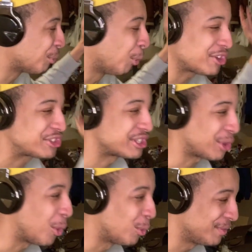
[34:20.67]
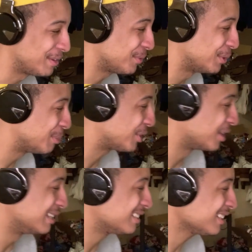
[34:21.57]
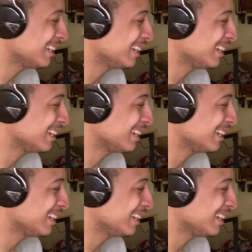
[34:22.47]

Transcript: watched this whole thing through because,